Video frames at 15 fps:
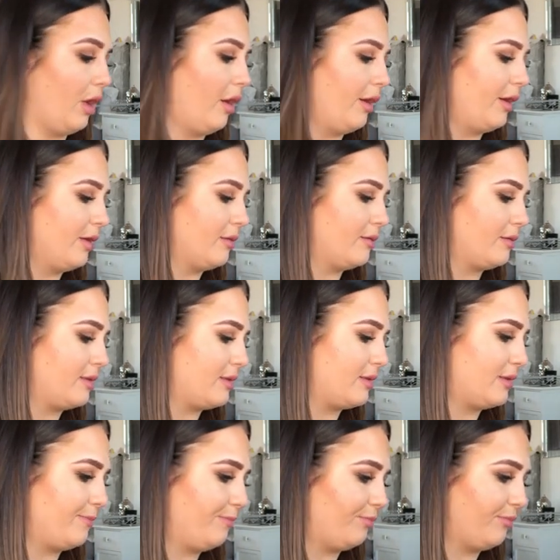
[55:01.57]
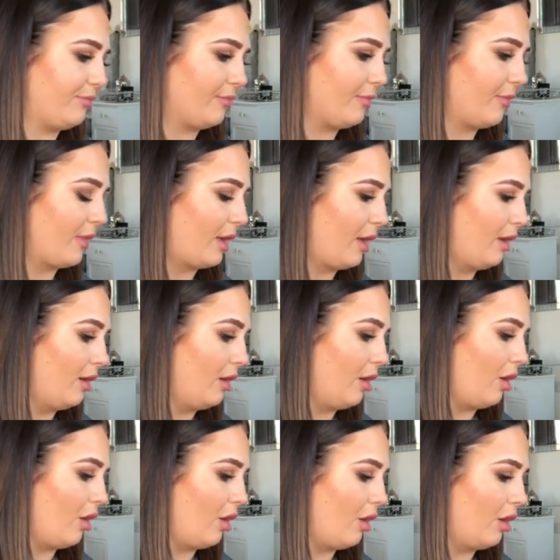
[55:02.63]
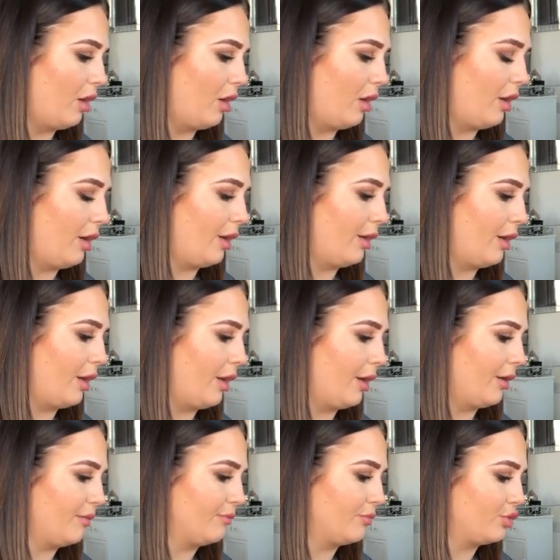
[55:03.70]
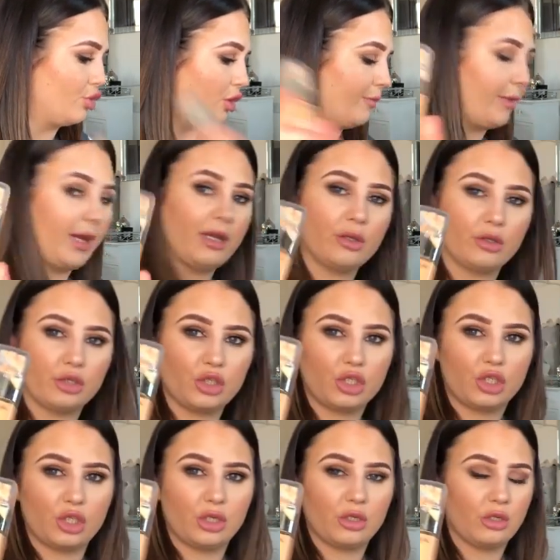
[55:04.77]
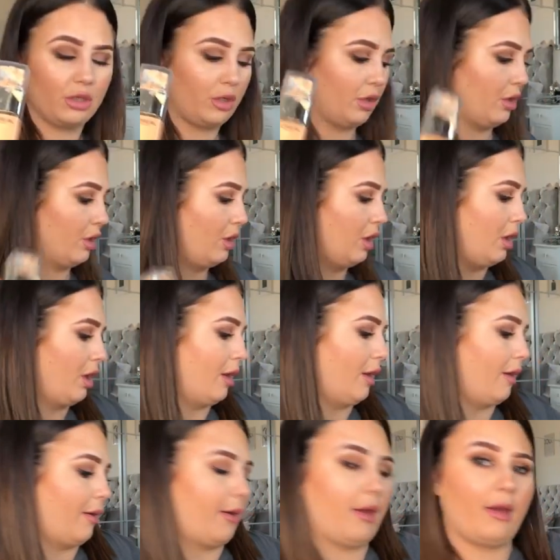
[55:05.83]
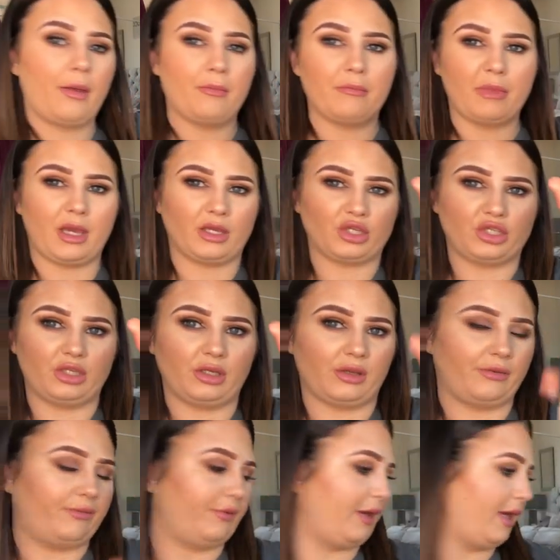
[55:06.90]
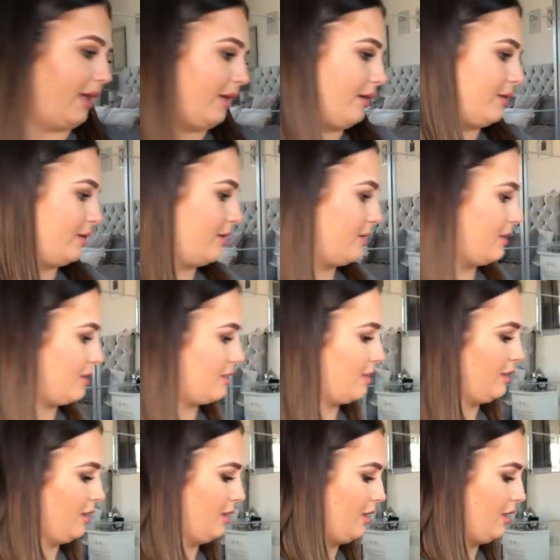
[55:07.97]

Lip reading: clients are True Match, MAC Studio Fix.